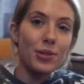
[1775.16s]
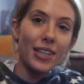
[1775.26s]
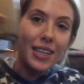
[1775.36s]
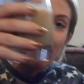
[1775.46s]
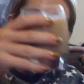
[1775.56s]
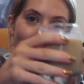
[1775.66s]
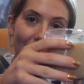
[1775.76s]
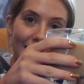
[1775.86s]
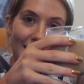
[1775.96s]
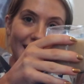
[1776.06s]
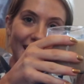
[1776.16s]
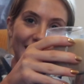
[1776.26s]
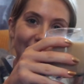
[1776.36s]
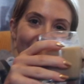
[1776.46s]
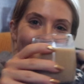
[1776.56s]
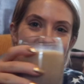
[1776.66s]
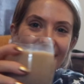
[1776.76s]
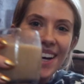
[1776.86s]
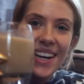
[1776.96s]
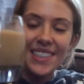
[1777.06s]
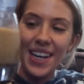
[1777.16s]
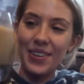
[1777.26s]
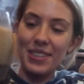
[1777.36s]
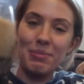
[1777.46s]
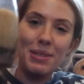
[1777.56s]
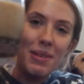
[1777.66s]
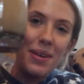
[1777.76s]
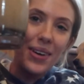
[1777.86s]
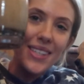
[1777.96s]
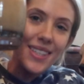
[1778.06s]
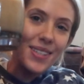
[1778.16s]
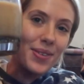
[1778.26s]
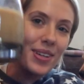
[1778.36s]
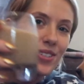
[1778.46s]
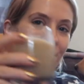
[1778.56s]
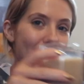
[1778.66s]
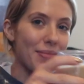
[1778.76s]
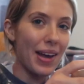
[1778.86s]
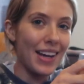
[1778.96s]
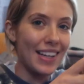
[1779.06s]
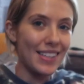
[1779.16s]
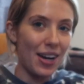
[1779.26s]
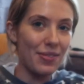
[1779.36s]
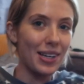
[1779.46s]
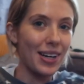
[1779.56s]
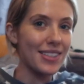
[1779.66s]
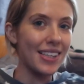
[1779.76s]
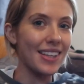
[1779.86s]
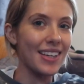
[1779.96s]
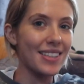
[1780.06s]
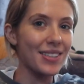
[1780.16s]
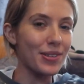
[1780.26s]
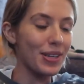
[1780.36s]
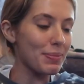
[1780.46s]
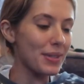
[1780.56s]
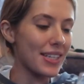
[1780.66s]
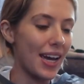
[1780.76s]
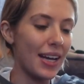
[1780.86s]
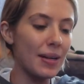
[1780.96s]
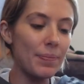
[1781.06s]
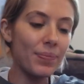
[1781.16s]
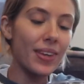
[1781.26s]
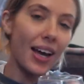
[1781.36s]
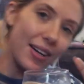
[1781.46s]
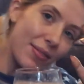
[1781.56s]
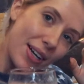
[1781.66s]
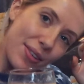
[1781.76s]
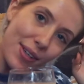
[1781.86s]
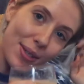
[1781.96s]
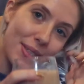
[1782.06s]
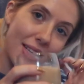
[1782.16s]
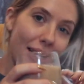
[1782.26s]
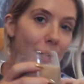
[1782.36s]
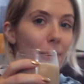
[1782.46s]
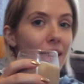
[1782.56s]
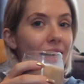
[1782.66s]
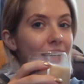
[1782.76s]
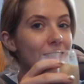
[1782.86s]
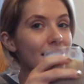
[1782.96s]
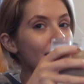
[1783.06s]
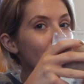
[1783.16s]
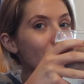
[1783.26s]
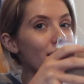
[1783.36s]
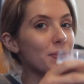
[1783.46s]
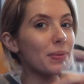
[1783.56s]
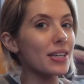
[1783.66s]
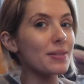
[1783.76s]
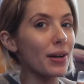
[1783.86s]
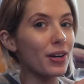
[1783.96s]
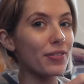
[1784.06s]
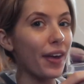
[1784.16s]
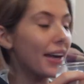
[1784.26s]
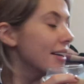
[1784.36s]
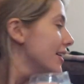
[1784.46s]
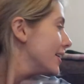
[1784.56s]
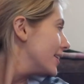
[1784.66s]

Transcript: I'm drinking a Bailey's. Because at Christmas, me and my sister always drink a Bailey's out of a glass like this on Christmas Day. And it really feels like a Bailey's in a glass, but it's my coffee.